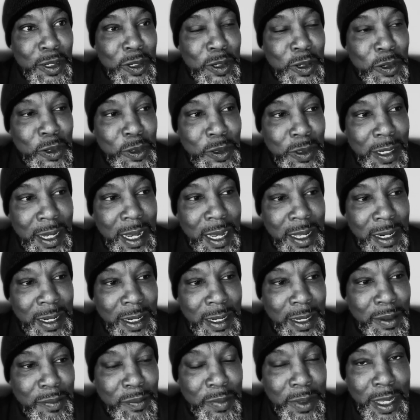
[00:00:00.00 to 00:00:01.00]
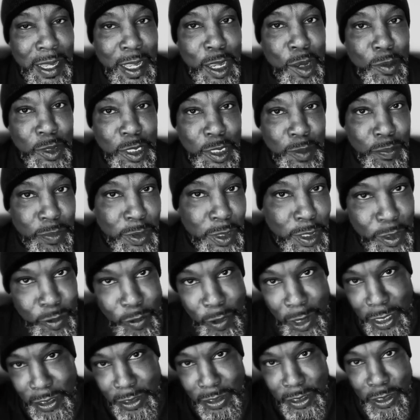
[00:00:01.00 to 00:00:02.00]
who kind of helps Speed
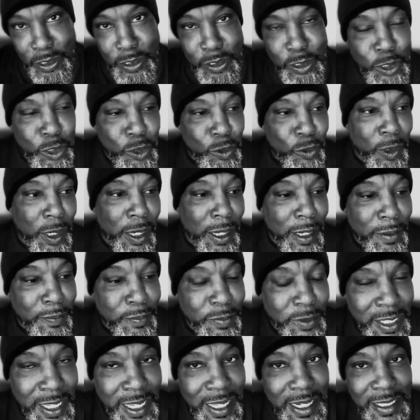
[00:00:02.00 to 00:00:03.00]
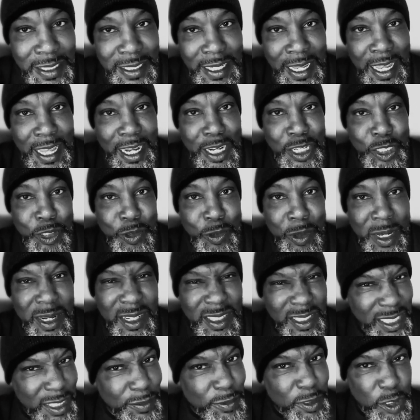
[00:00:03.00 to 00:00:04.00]
Racer to get his head straight and
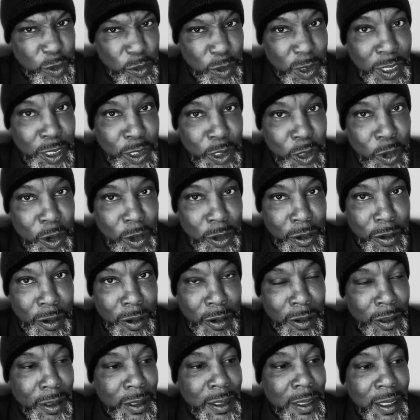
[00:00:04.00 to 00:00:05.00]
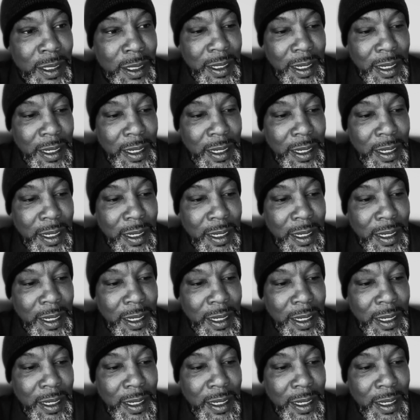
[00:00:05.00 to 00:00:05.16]
see what's really going on